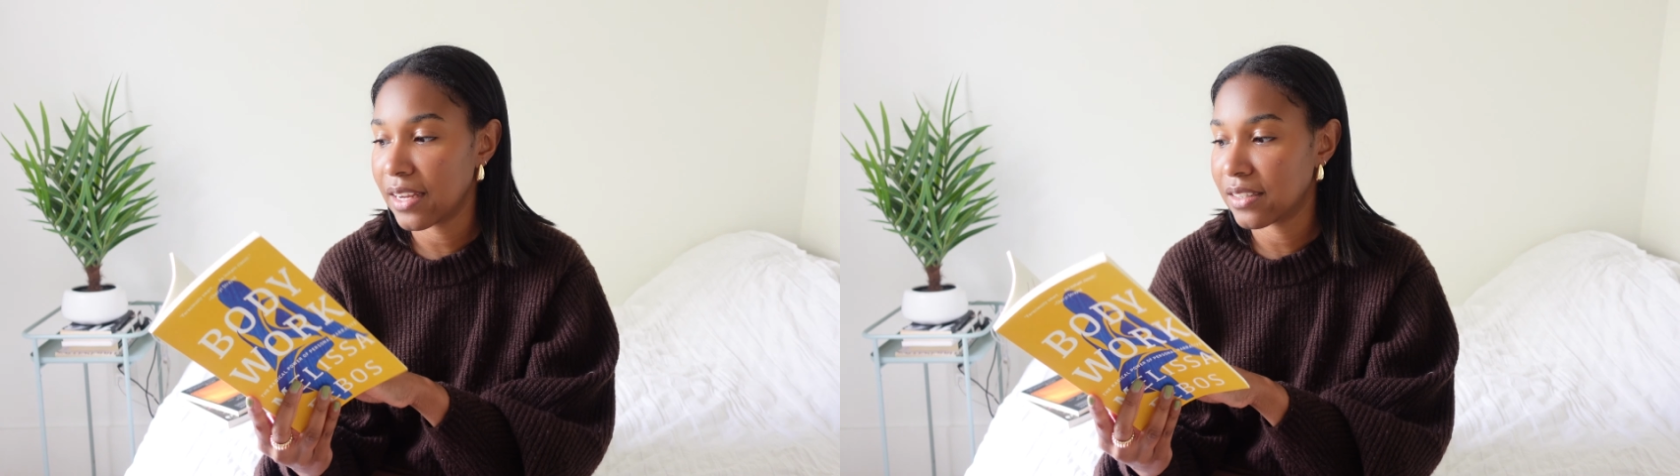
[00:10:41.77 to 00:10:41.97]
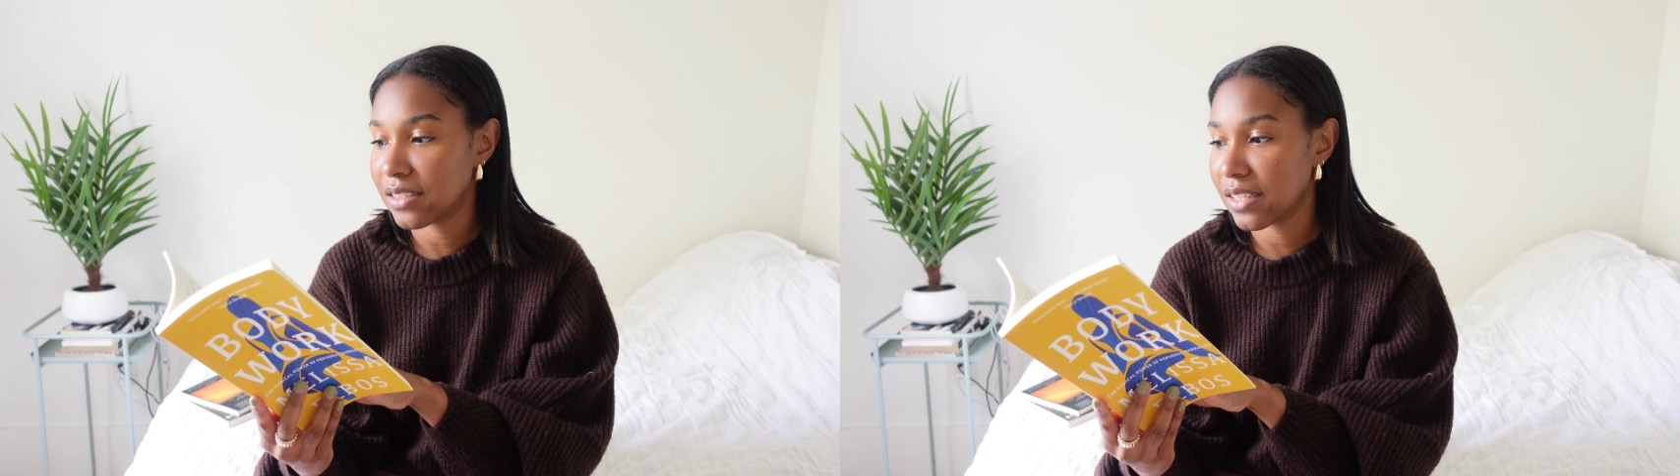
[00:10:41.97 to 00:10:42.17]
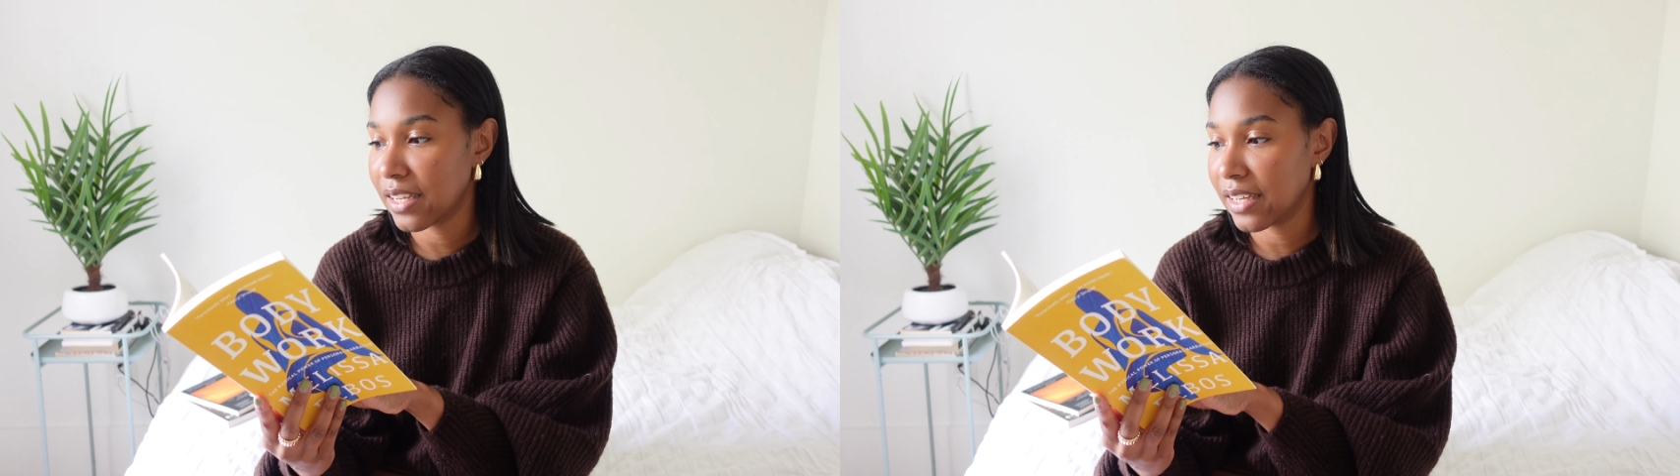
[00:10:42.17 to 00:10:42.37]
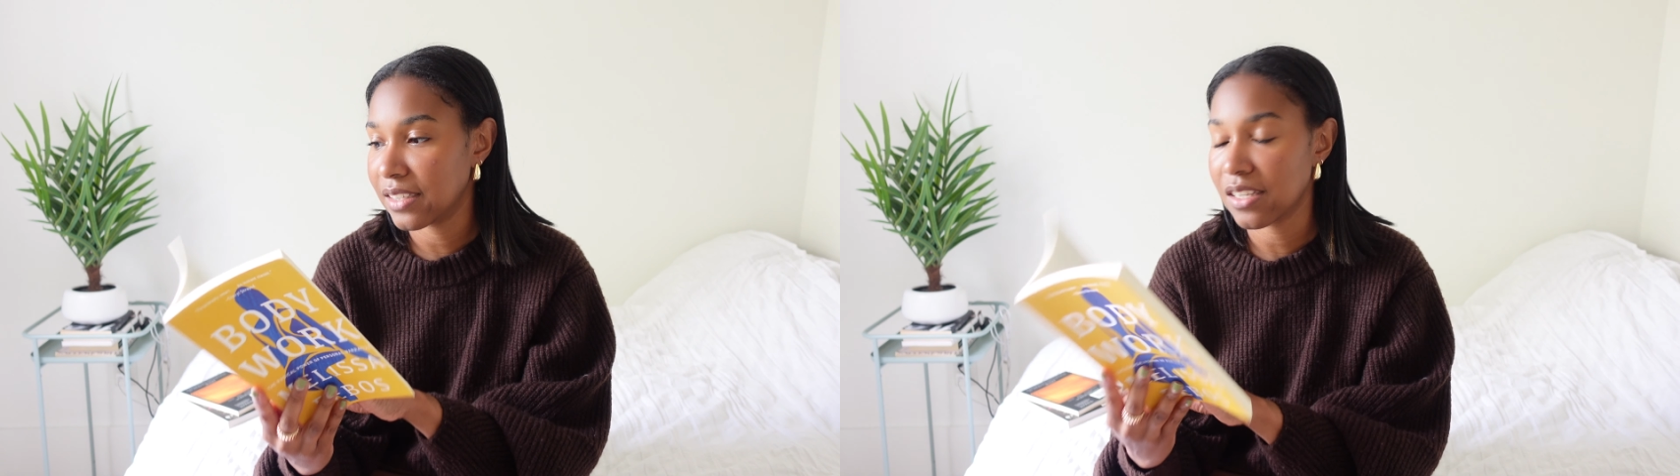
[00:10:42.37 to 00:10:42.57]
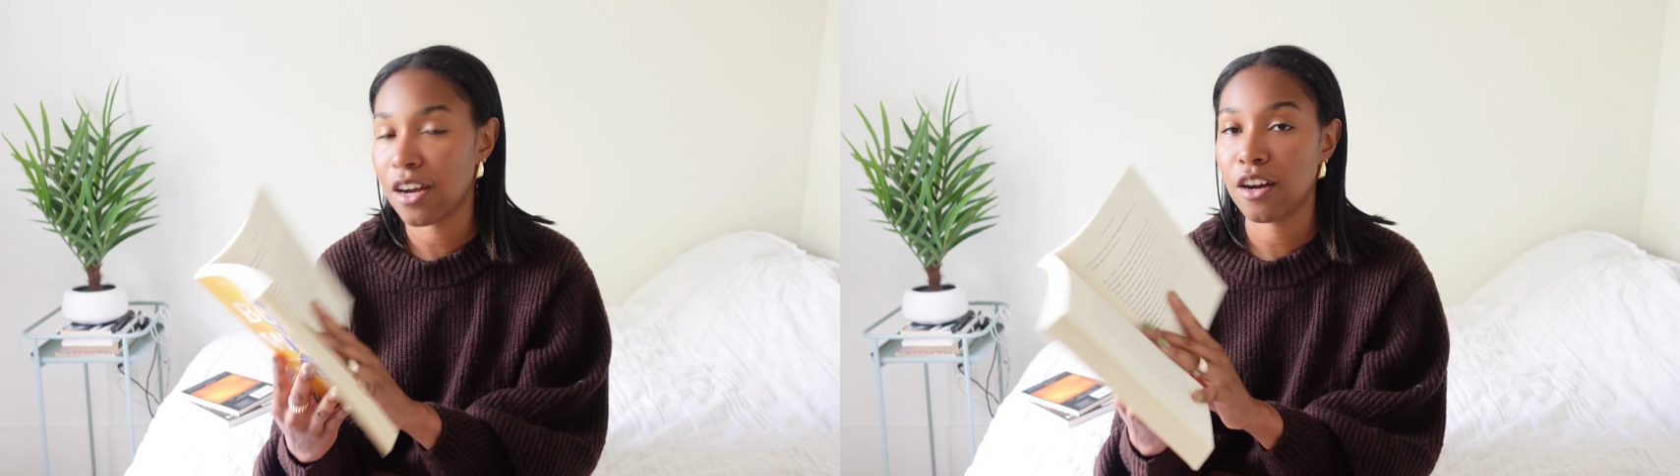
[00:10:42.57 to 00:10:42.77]
It
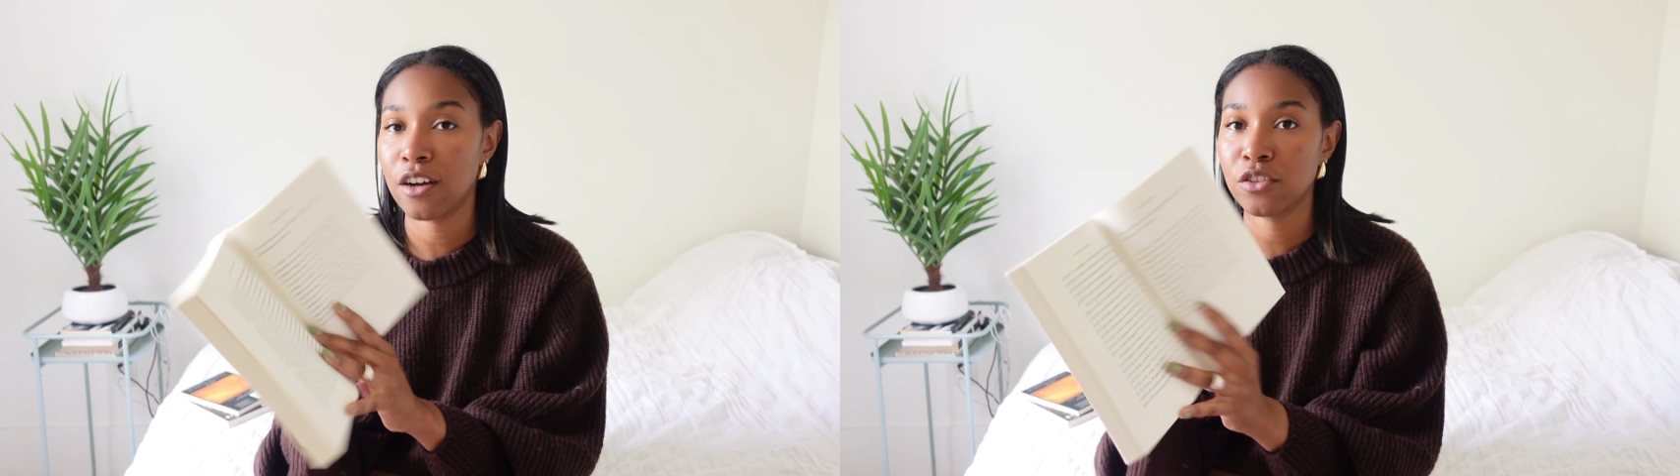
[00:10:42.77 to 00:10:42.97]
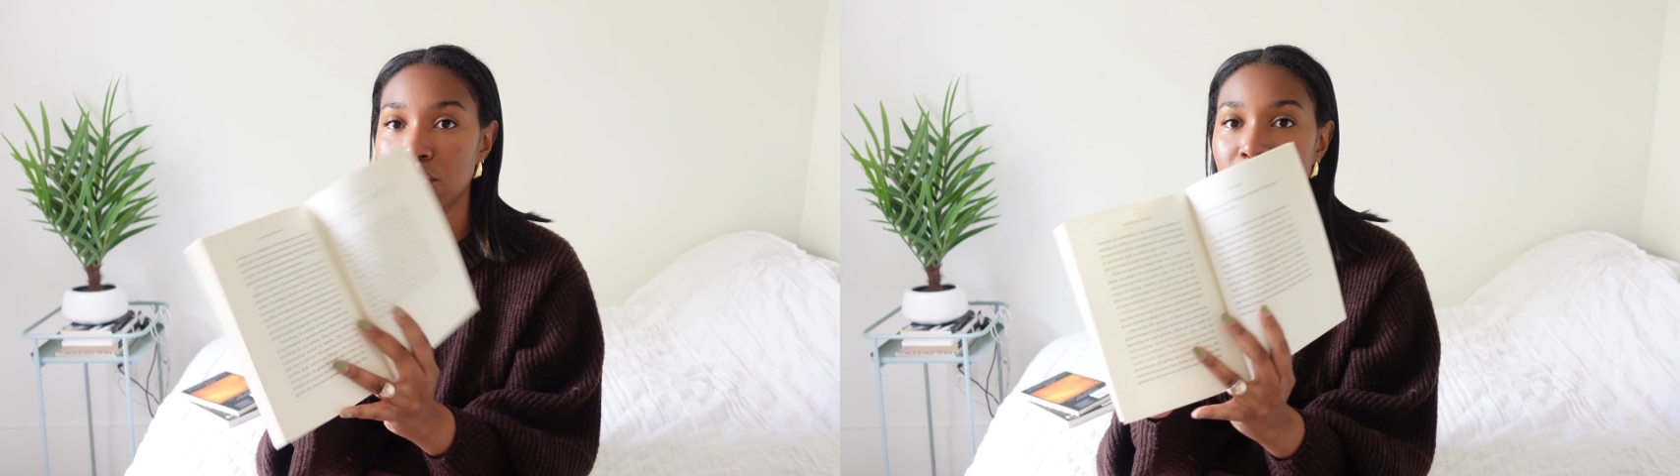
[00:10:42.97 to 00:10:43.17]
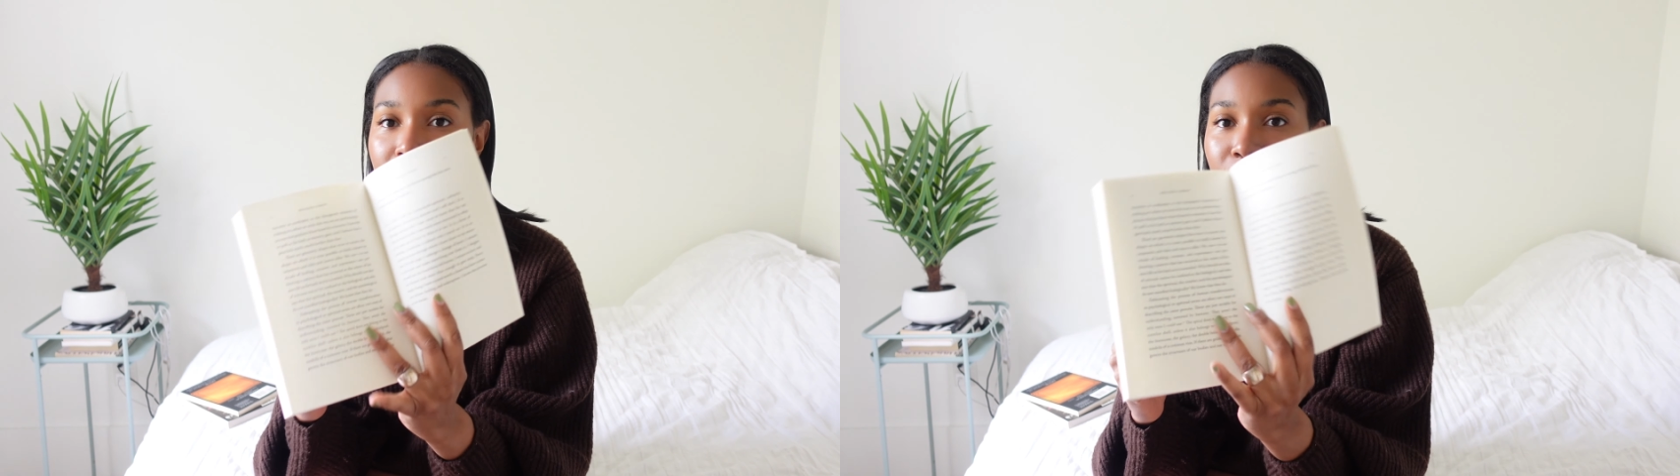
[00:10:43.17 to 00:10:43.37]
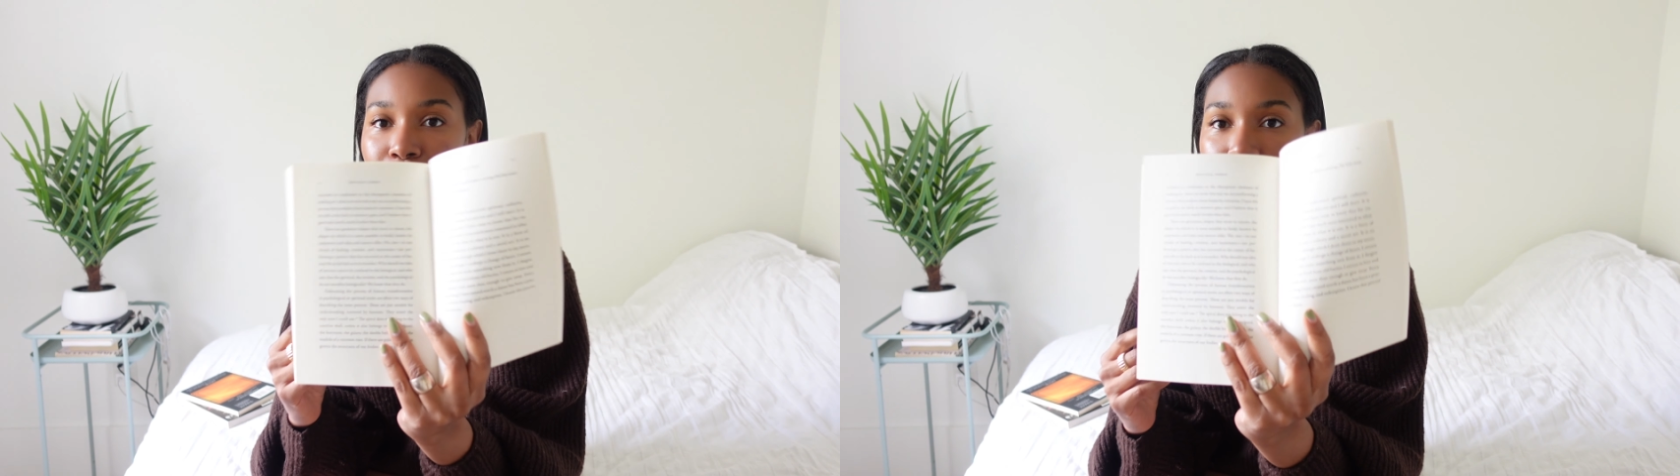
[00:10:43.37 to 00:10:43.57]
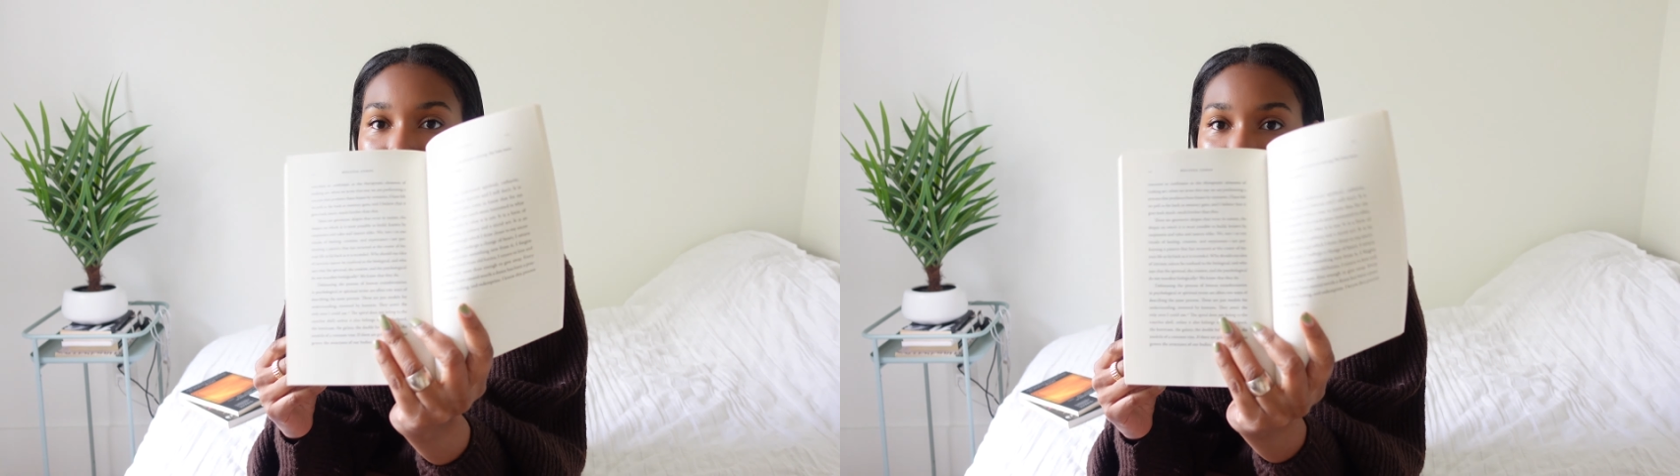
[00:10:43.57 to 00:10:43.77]
is
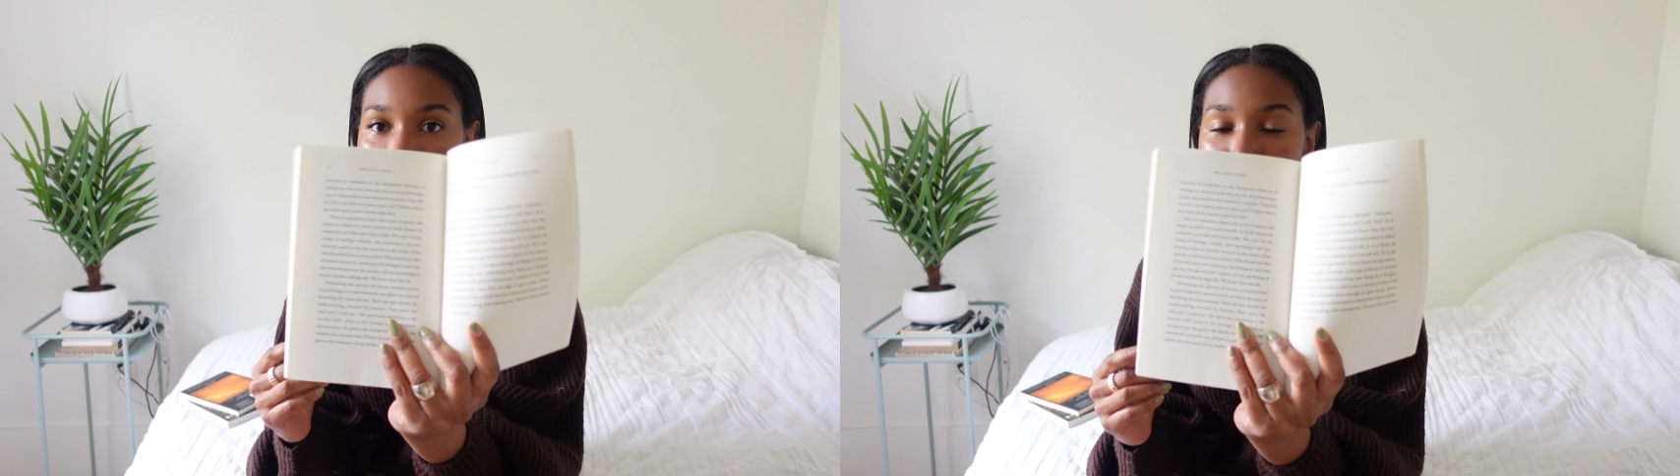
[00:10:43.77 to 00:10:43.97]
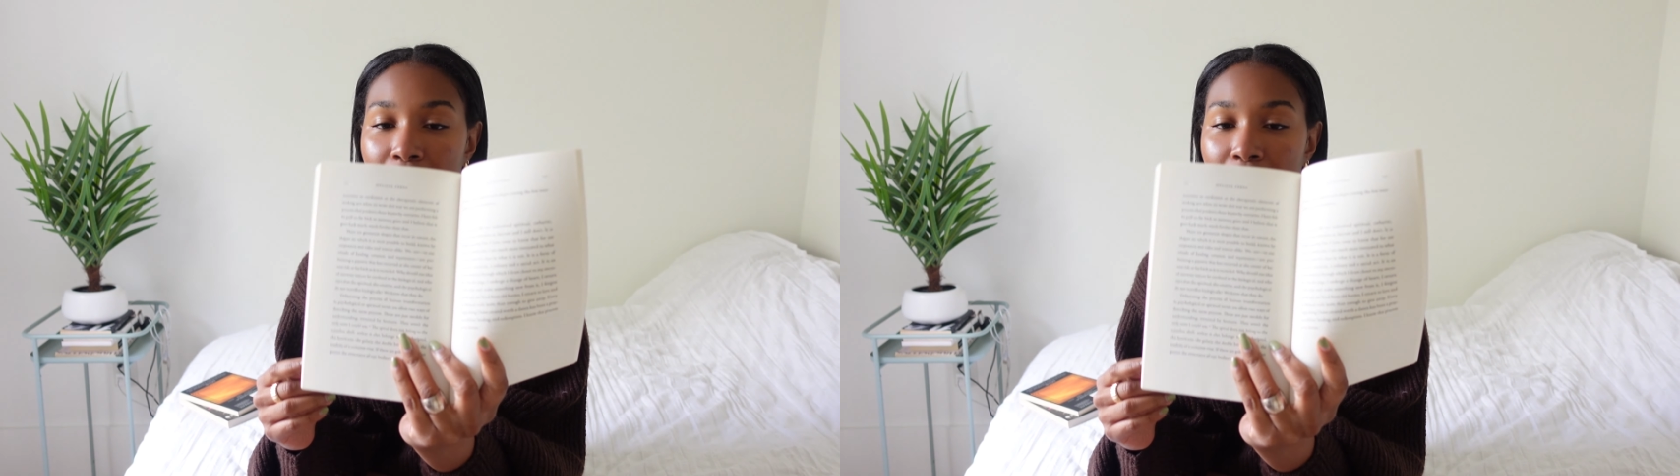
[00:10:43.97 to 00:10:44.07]
153